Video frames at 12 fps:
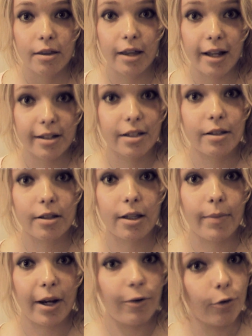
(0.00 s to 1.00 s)
that's
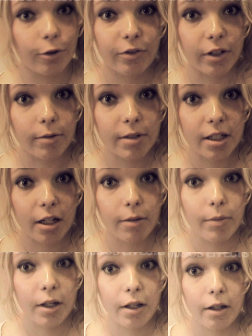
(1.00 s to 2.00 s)
the main rule of
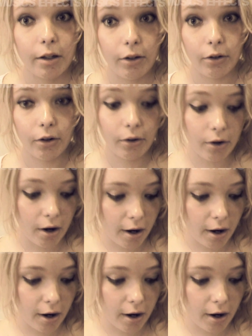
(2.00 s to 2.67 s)
dubstep, you know?